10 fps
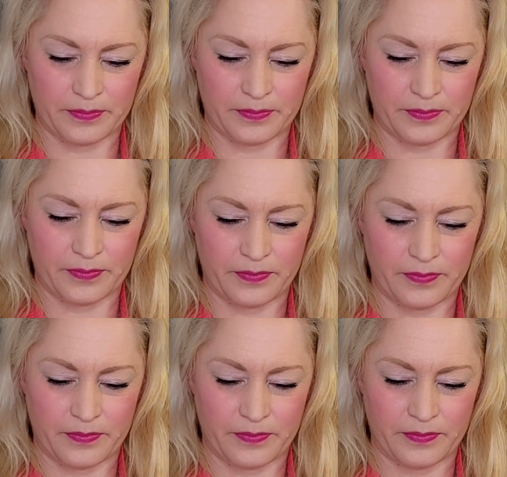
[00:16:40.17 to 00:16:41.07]

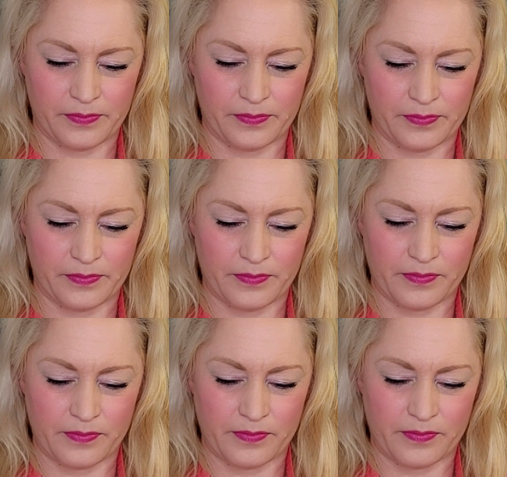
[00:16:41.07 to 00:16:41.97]

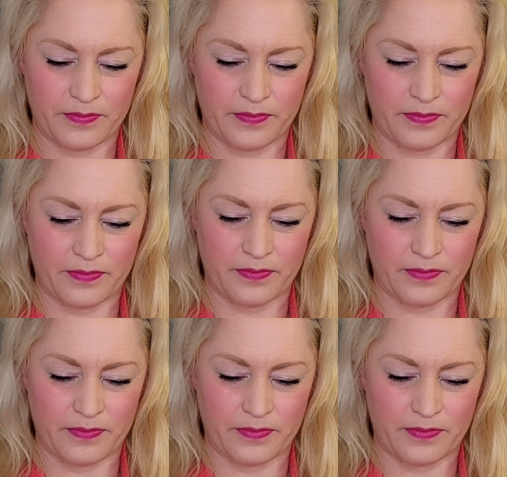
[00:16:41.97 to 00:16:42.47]
Nothing is said.